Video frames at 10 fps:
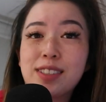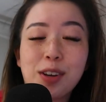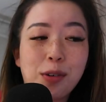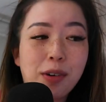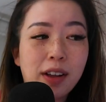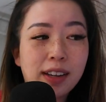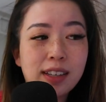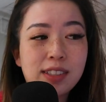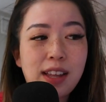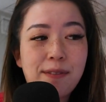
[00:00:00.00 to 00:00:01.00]
So I'll
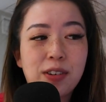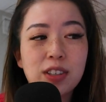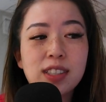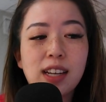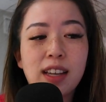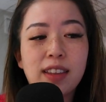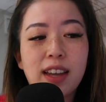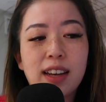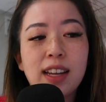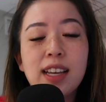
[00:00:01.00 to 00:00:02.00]
get into that first, and
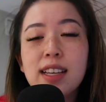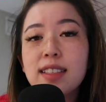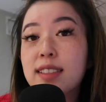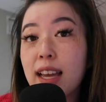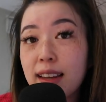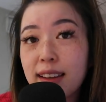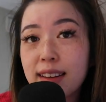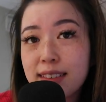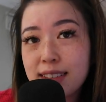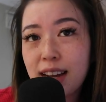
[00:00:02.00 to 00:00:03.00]
then second,